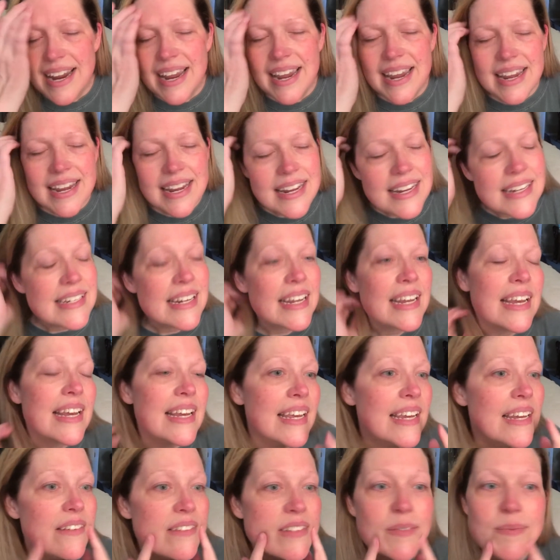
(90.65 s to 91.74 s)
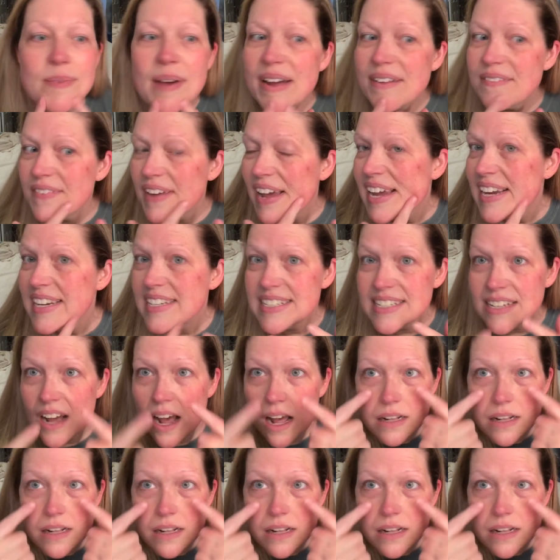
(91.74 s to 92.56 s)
and it gives my face